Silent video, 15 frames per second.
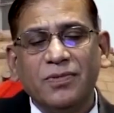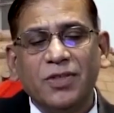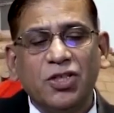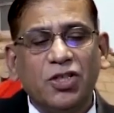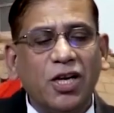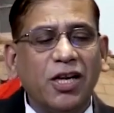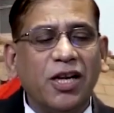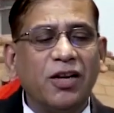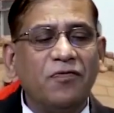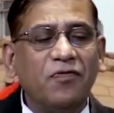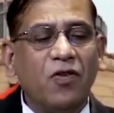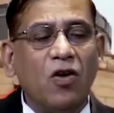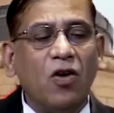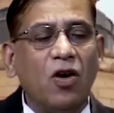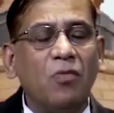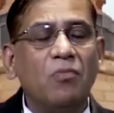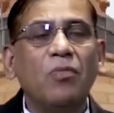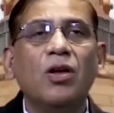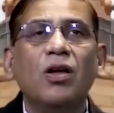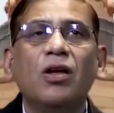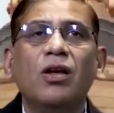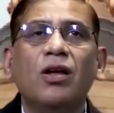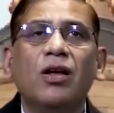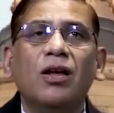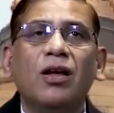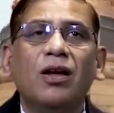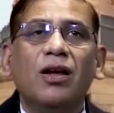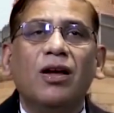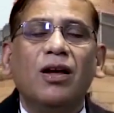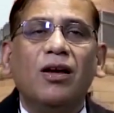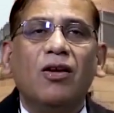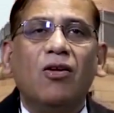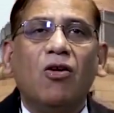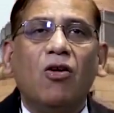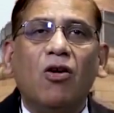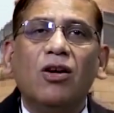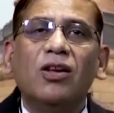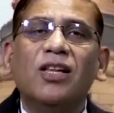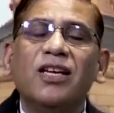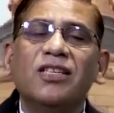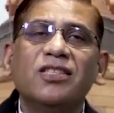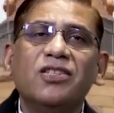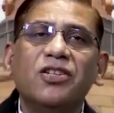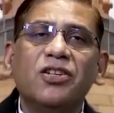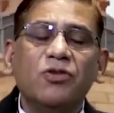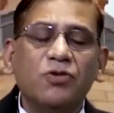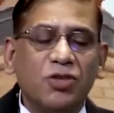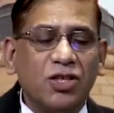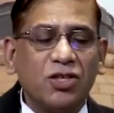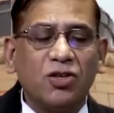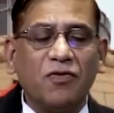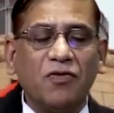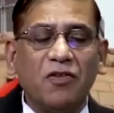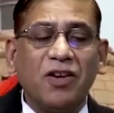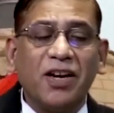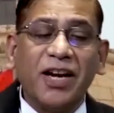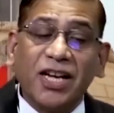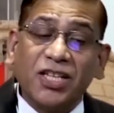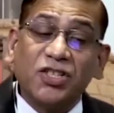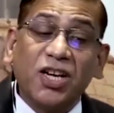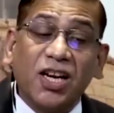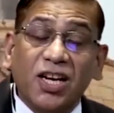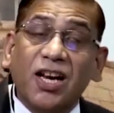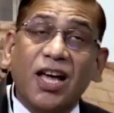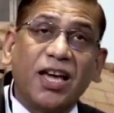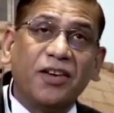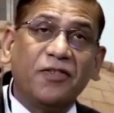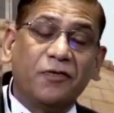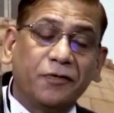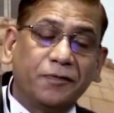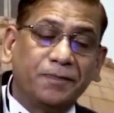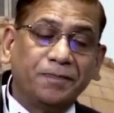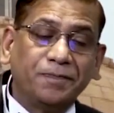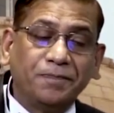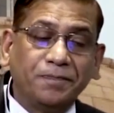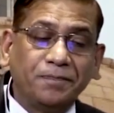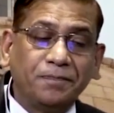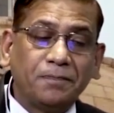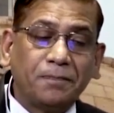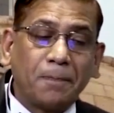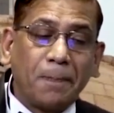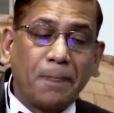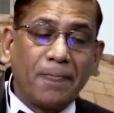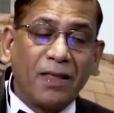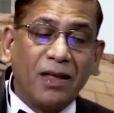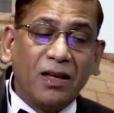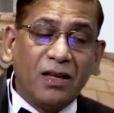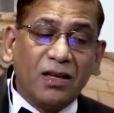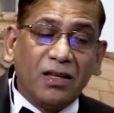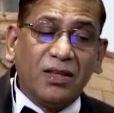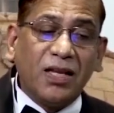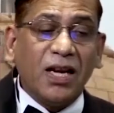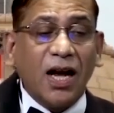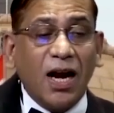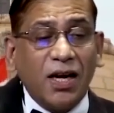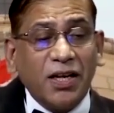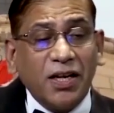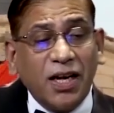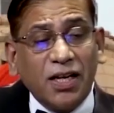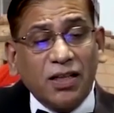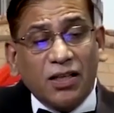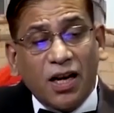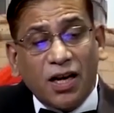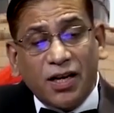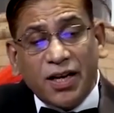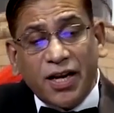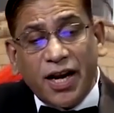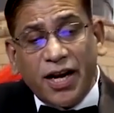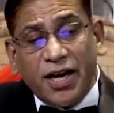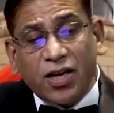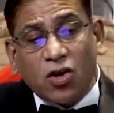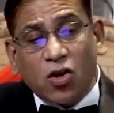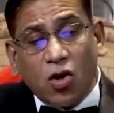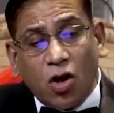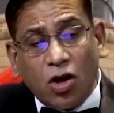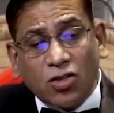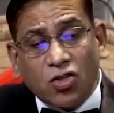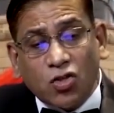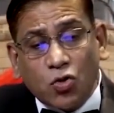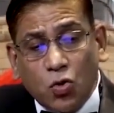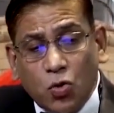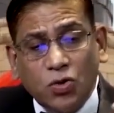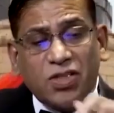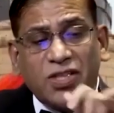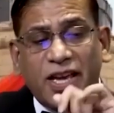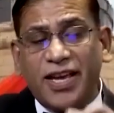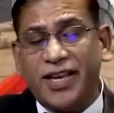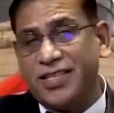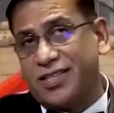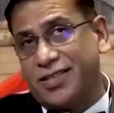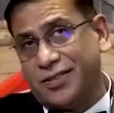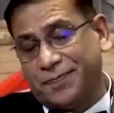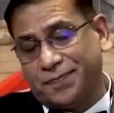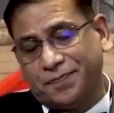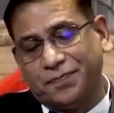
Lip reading: shall inform all the institutions of our national life. Then Article 38, Clause 2 says,